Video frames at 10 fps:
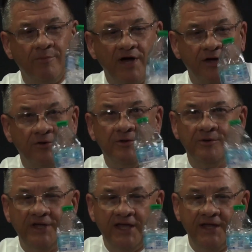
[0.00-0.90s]
bottle.
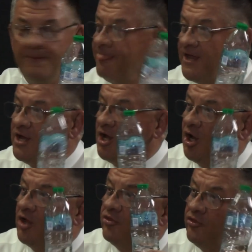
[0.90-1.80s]
Okay.
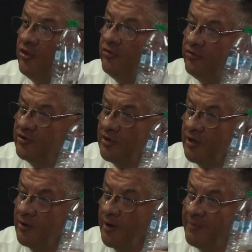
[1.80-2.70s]
There
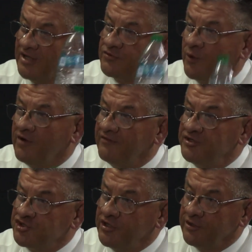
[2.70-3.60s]
are about 12
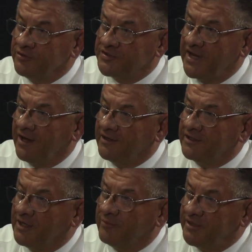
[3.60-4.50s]
engineers out at a
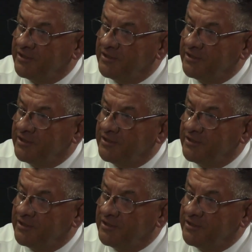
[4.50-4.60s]
company